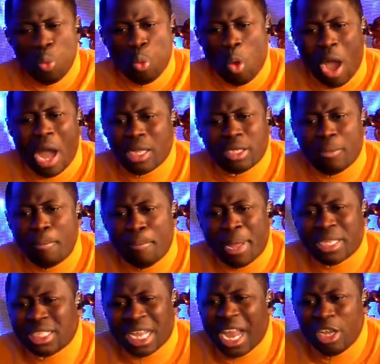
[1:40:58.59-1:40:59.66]
What
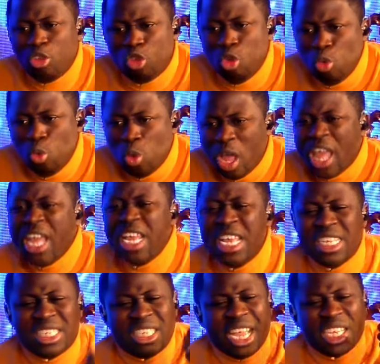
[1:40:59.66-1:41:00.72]
must I do?
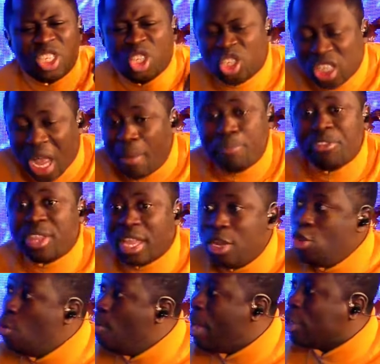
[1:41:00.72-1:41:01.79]
Is there something
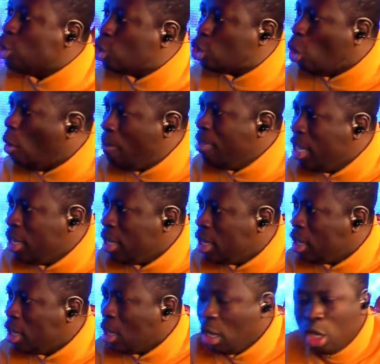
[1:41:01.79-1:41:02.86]
you must show me?
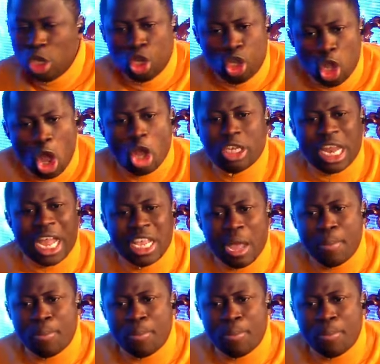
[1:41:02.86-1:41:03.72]
God, I am